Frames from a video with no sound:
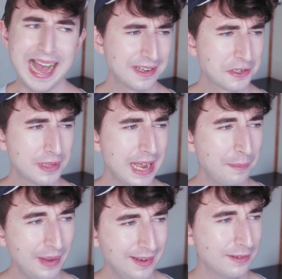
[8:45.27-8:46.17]
Actually, I
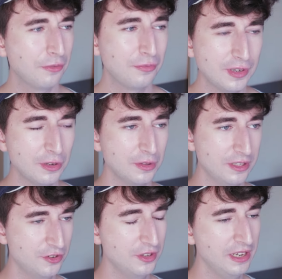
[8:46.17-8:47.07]
made a video
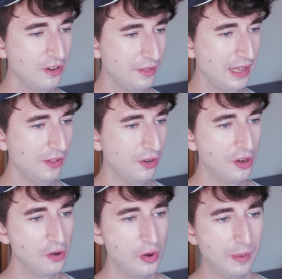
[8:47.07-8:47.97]
literally not that long ago